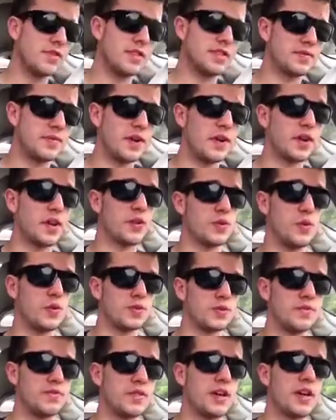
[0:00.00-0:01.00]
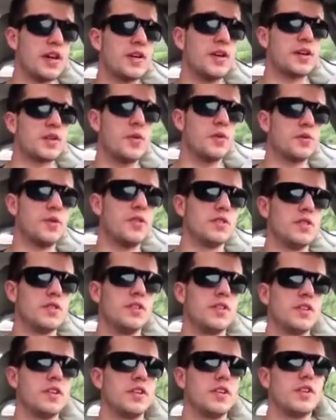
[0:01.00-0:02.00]
It's very cool. Very cool.
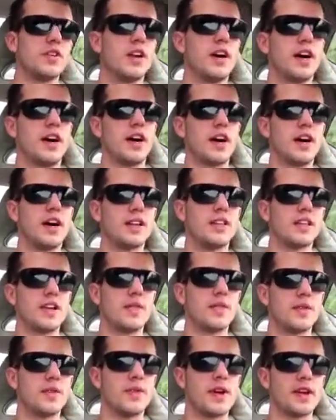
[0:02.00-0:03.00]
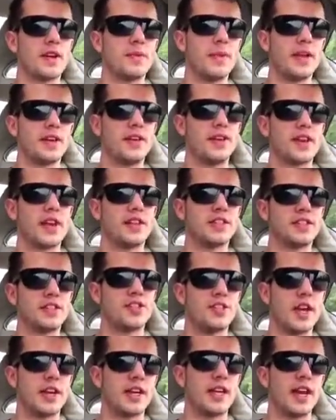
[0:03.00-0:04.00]
Definitely recommend you guys to
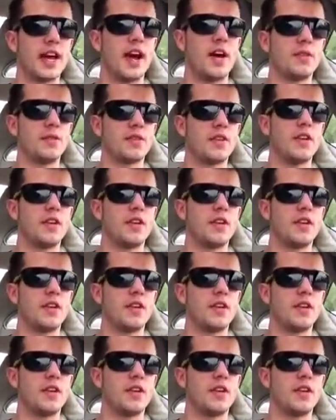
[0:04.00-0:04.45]
check it out.